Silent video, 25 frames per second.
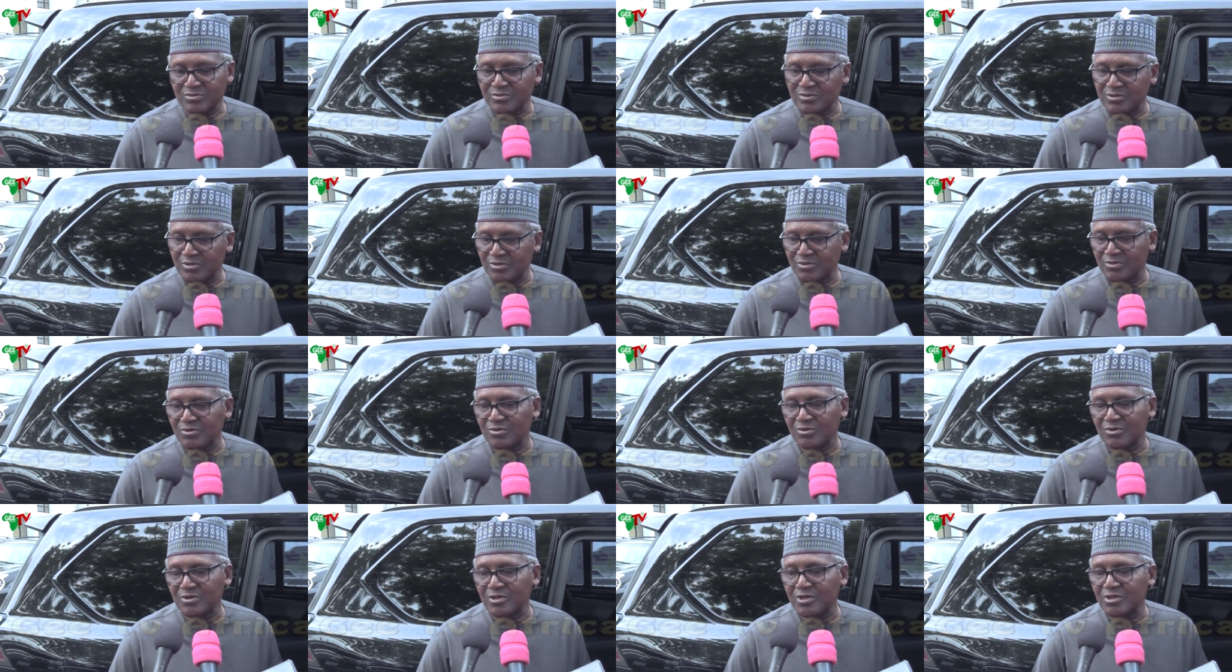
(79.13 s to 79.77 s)
you
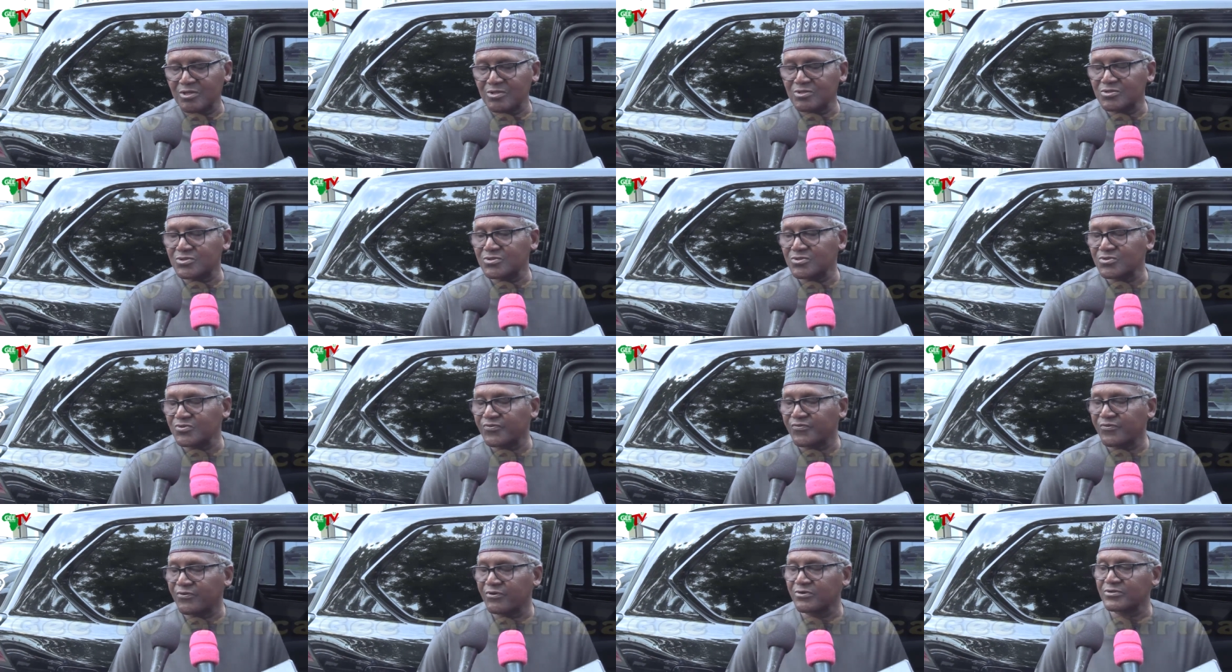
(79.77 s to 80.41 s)
know,
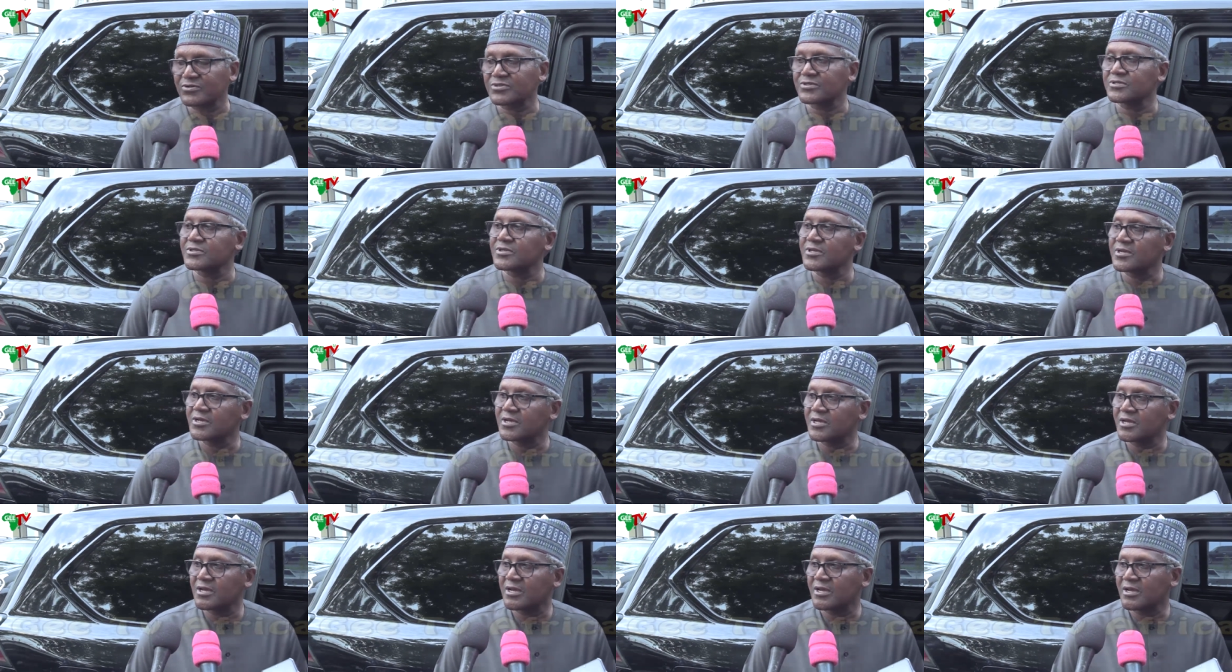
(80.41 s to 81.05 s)
into force.
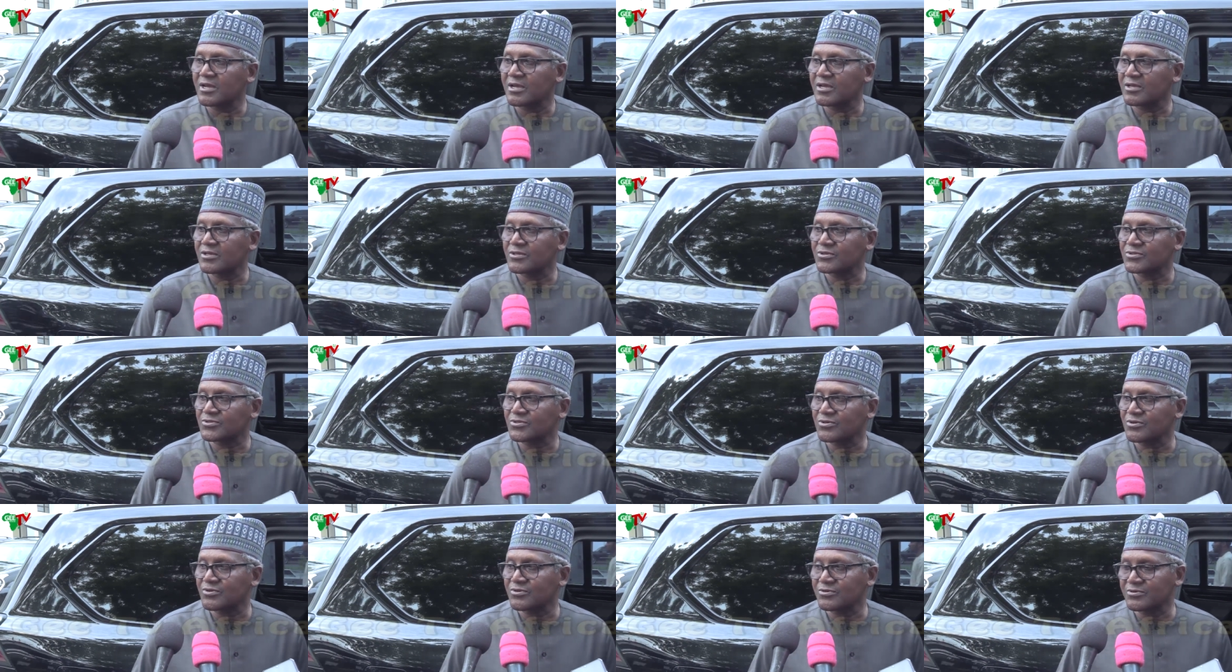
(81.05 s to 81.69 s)

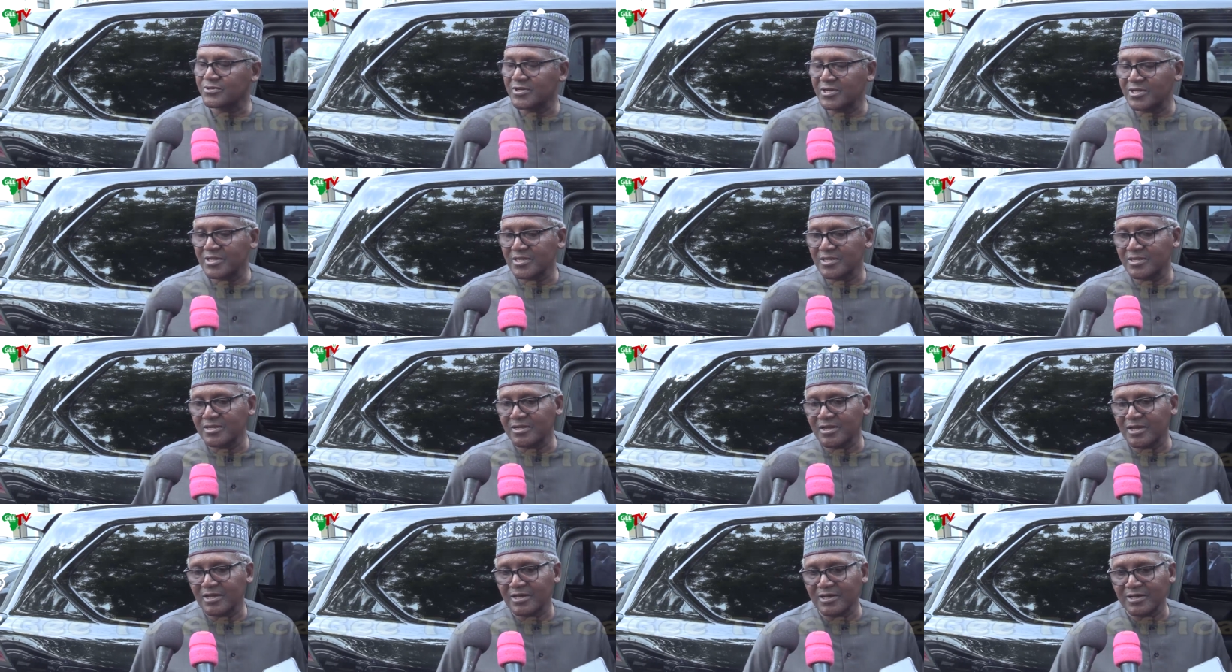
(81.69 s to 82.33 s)
So
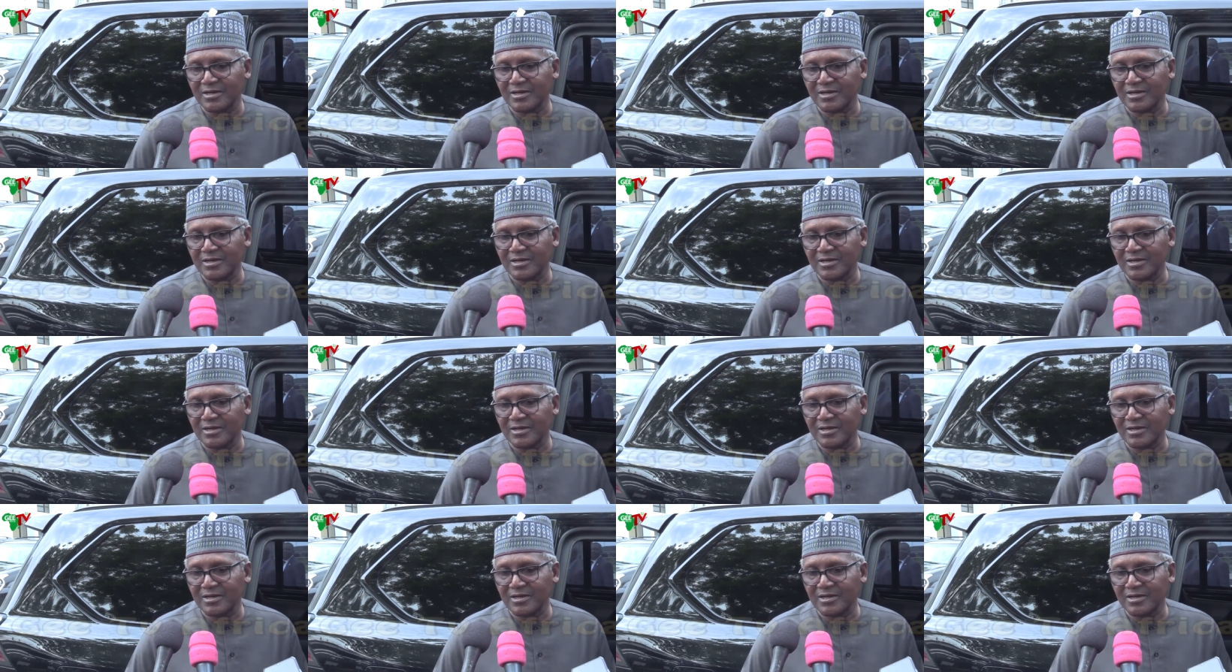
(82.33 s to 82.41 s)
really,